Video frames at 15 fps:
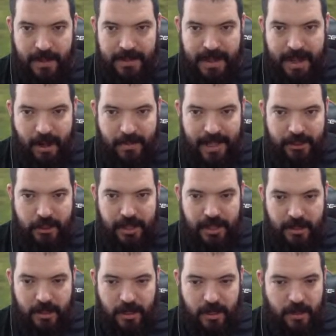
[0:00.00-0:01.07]
Now, I'm actually
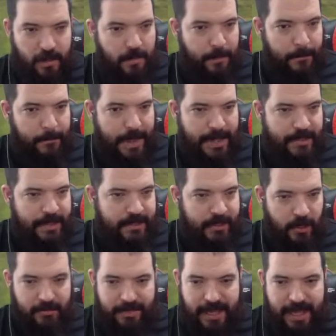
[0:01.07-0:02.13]
going to ping this
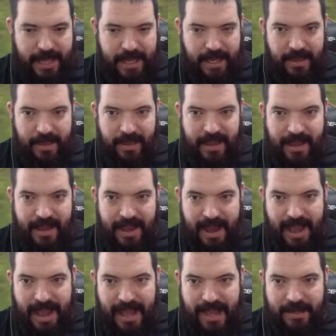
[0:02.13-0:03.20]
over here
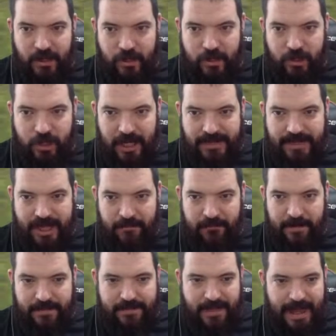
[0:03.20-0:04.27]
and just get
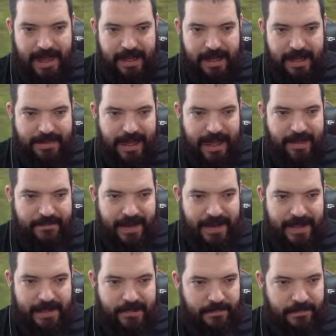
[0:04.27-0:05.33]
rid of that evade.